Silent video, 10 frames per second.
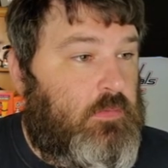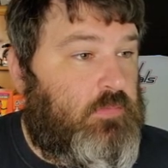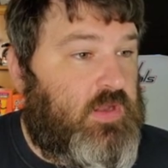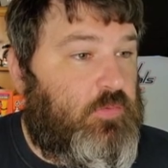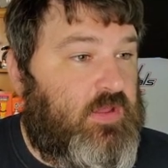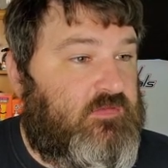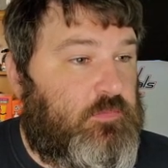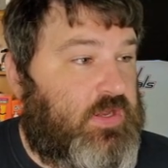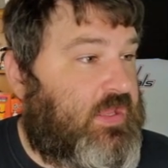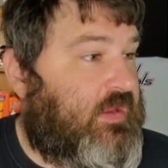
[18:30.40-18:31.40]
Many ways to
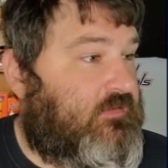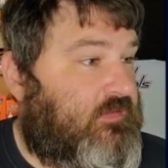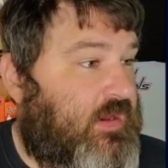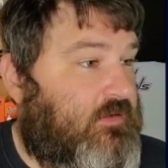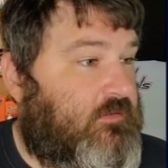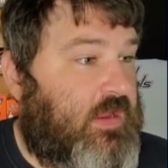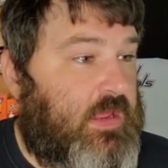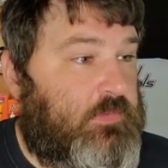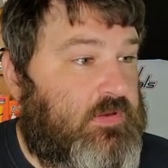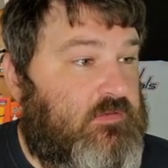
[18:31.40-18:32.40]
mitigate standard
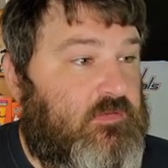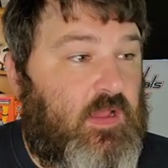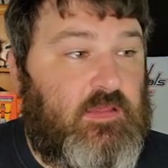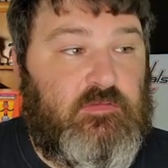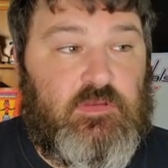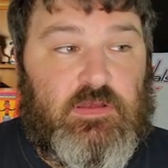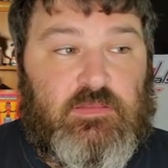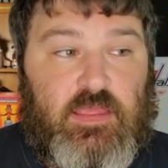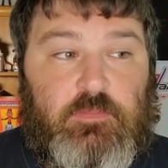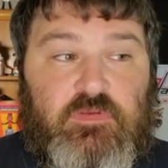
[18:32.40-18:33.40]
damage. Isolytic
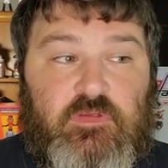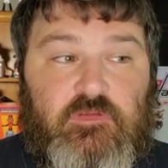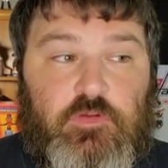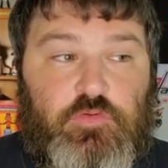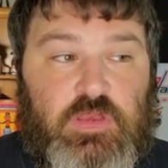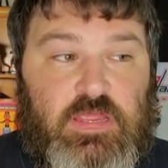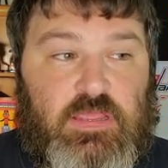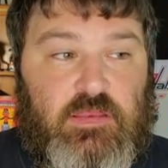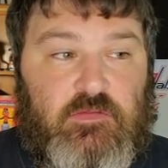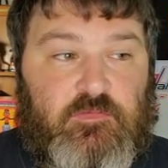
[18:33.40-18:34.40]
damage is unique
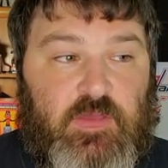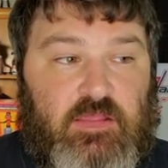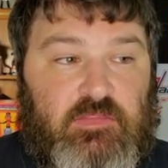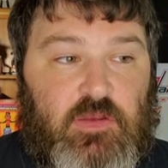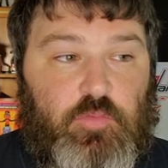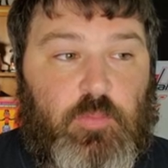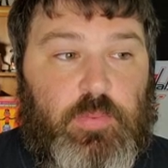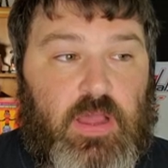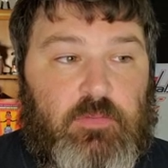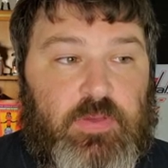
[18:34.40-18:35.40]
in the fact that it will
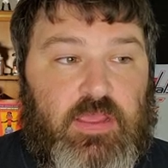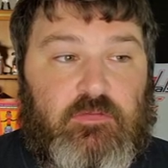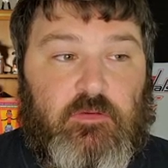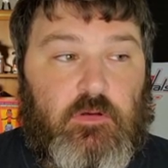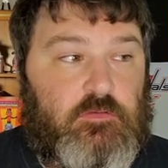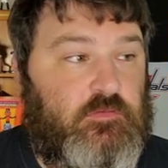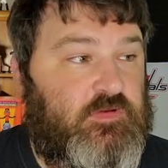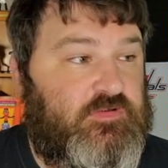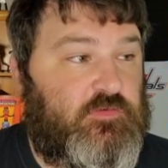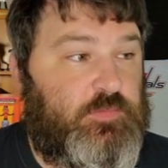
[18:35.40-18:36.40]
bypass all
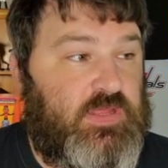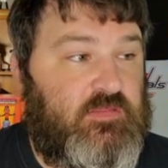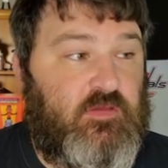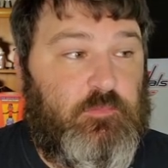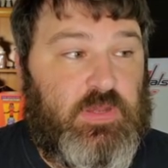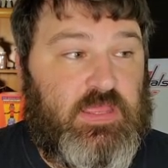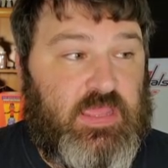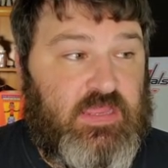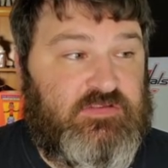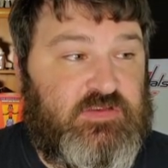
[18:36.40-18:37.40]
traditional means of
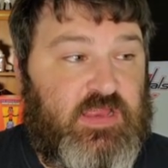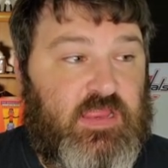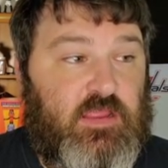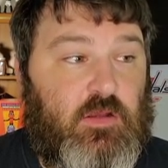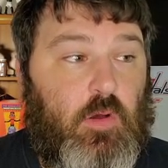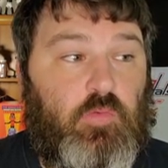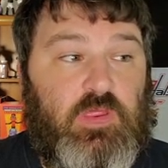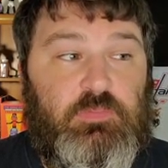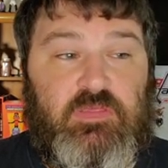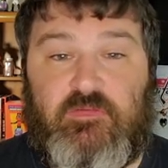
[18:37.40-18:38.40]
mitigation and can only
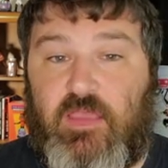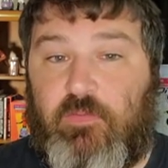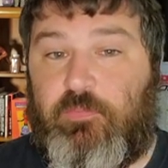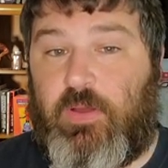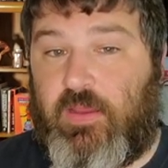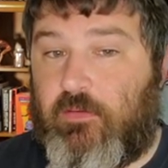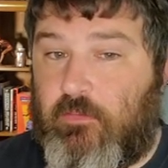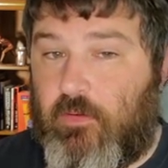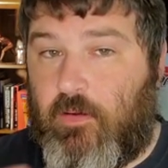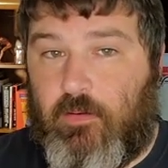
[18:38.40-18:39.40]
be stopped by...
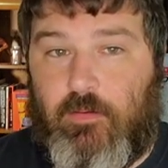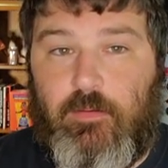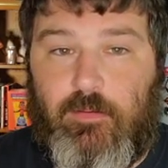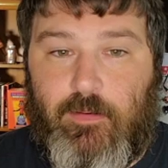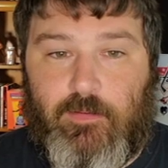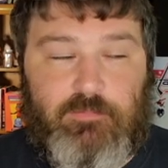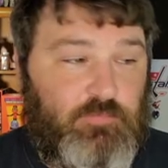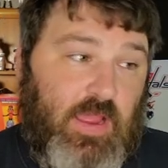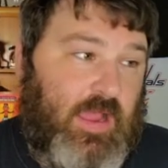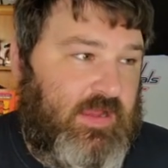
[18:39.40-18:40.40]

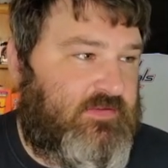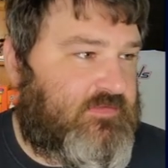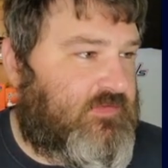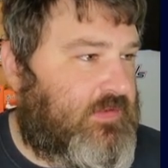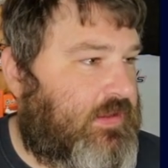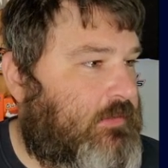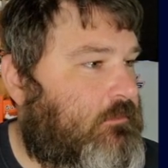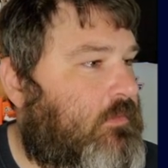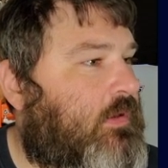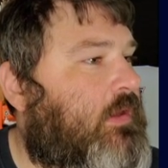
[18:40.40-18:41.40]
I just said that.
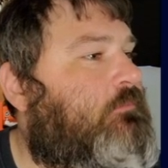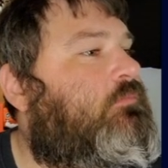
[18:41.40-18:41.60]
Okay.